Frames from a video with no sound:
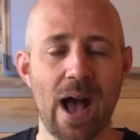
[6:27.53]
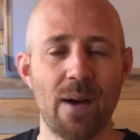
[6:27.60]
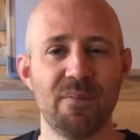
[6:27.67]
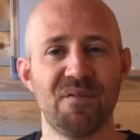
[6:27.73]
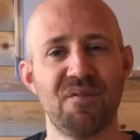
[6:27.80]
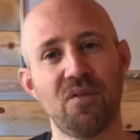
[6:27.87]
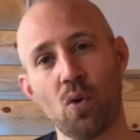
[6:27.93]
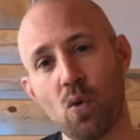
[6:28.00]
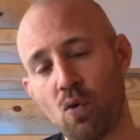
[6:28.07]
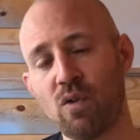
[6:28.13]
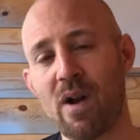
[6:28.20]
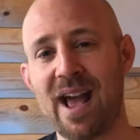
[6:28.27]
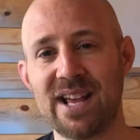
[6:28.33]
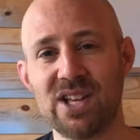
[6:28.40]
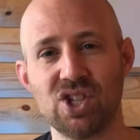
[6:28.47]
full
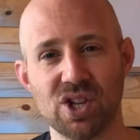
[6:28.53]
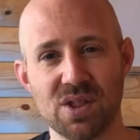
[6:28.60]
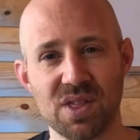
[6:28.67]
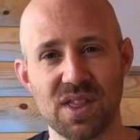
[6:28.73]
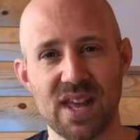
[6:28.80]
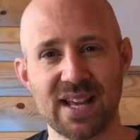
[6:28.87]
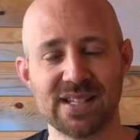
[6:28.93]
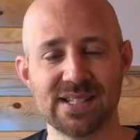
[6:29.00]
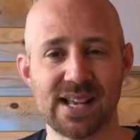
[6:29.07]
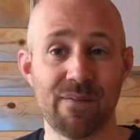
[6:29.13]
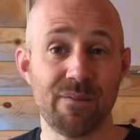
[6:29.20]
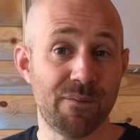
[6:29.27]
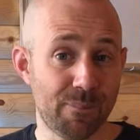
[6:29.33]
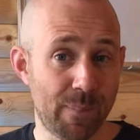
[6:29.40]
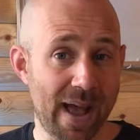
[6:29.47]
range and things and
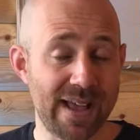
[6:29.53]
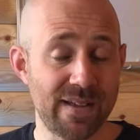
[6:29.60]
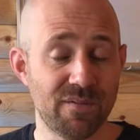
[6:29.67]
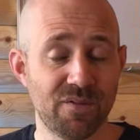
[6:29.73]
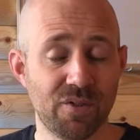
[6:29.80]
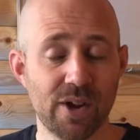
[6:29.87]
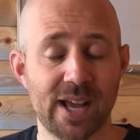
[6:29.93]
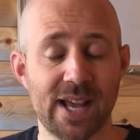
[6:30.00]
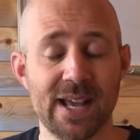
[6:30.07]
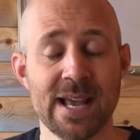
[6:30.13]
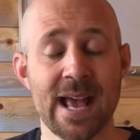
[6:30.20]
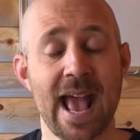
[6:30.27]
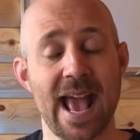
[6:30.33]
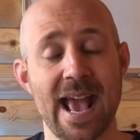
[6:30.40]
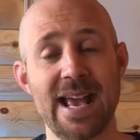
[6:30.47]
pain-free
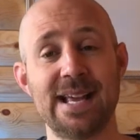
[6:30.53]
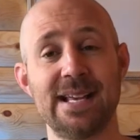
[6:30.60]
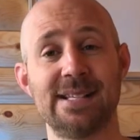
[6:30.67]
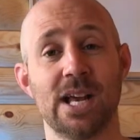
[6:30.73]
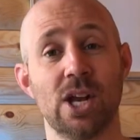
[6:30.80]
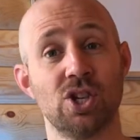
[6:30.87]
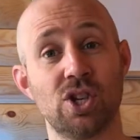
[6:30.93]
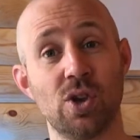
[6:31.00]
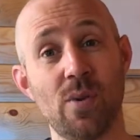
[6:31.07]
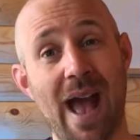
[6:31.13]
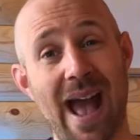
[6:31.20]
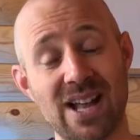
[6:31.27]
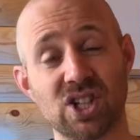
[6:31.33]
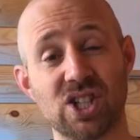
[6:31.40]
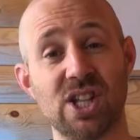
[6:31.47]
is to
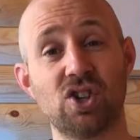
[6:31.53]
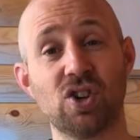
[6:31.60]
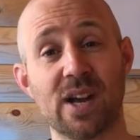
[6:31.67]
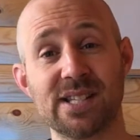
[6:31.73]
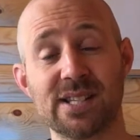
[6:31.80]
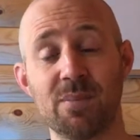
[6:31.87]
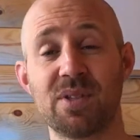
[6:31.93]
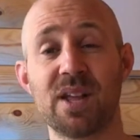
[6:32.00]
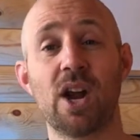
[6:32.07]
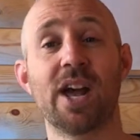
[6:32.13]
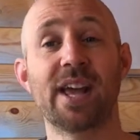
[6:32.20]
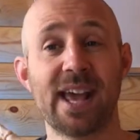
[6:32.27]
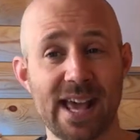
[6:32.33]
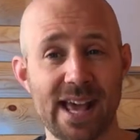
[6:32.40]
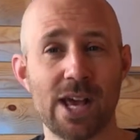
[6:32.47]
actually try something like
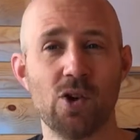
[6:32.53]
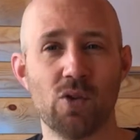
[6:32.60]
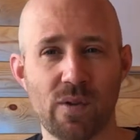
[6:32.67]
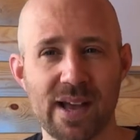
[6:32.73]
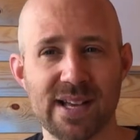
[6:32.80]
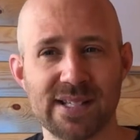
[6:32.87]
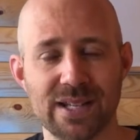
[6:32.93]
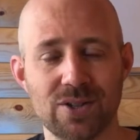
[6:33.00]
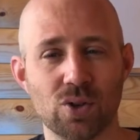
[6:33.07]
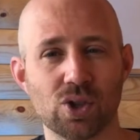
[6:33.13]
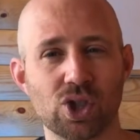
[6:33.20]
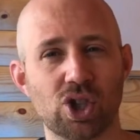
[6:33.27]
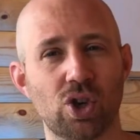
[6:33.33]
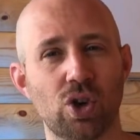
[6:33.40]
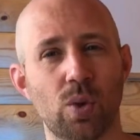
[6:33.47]
a heel raise in your
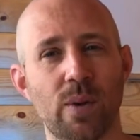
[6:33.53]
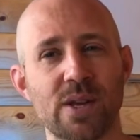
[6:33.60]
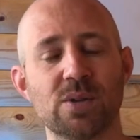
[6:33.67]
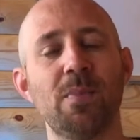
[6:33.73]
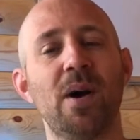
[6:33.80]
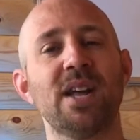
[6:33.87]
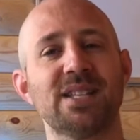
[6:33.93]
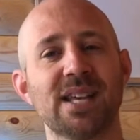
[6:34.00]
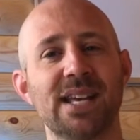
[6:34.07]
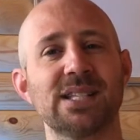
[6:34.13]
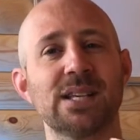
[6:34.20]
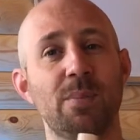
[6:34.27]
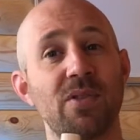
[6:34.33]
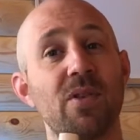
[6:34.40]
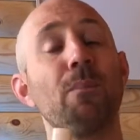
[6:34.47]
shoe, which might take
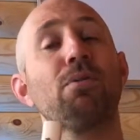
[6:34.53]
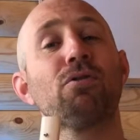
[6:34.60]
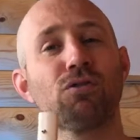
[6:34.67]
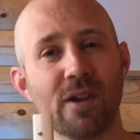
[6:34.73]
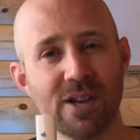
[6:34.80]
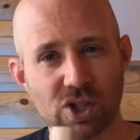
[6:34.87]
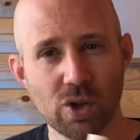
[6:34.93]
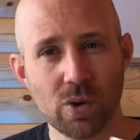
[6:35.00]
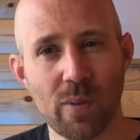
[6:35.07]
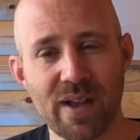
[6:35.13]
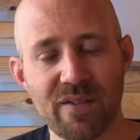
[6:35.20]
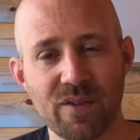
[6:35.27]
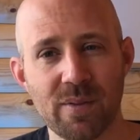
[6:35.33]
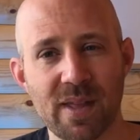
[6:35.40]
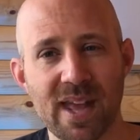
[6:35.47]
some of the pressure away
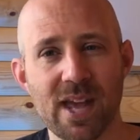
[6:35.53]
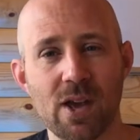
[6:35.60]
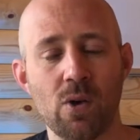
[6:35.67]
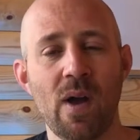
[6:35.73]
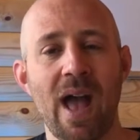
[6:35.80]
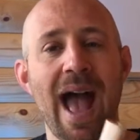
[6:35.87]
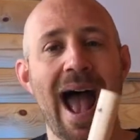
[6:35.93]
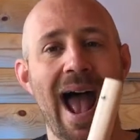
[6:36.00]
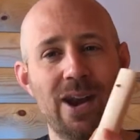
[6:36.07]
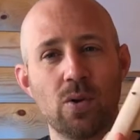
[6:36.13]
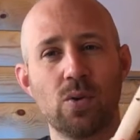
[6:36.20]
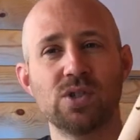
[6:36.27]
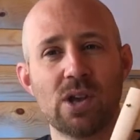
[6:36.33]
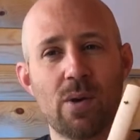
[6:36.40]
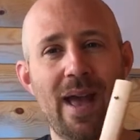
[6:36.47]
from the heel and
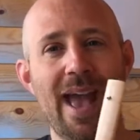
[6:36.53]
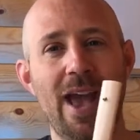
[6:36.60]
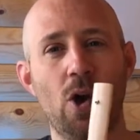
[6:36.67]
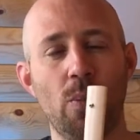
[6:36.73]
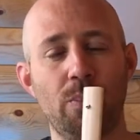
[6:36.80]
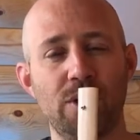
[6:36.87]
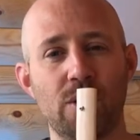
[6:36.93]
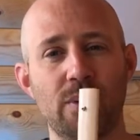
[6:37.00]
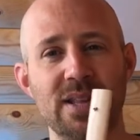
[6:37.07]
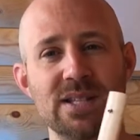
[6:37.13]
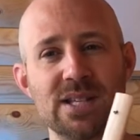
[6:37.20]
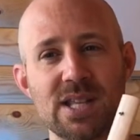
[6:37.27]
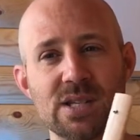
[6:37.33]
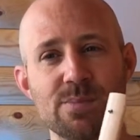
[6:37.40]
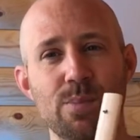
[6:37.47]
also help you into
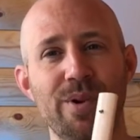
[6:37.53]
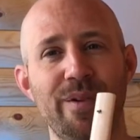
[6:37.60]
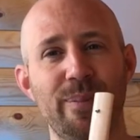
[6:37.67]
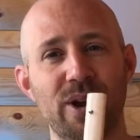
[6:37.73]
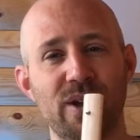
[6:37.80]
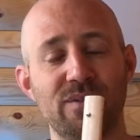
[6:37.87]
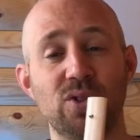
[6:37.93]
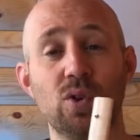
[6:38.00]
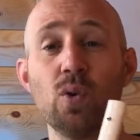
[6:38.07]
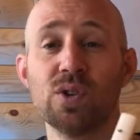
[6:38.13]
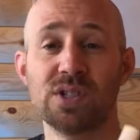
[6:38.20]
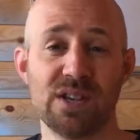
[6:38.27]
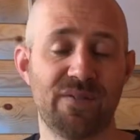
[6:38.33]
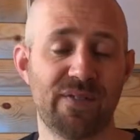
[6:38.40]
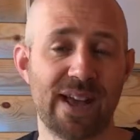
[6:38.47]
this movement of
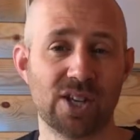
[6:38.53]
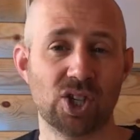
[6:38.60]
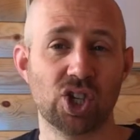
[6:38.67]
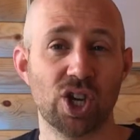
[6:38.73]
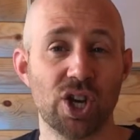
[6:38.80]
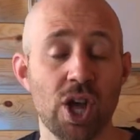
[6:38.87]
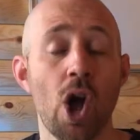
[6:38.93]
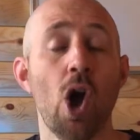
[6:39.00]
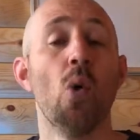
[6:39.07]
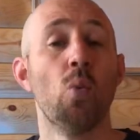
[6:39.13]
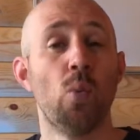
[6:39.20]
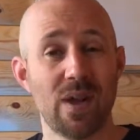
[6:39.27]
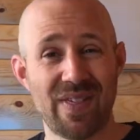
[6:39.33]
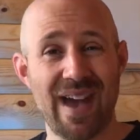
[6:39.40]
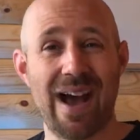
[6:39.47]
dorsiflexion
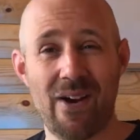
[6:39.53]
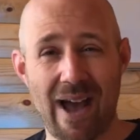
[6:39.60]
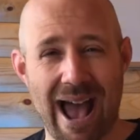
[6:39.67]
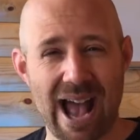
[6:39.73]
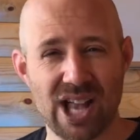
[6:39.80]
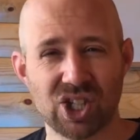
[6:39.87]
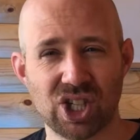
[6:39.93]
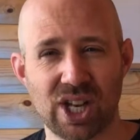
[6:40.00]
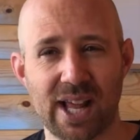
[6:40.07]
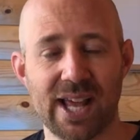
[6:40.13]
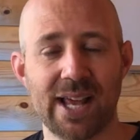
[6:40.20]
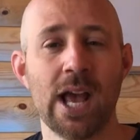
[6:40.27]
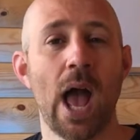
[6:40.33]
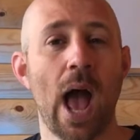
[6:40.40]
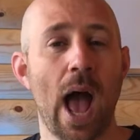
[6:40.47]
without actually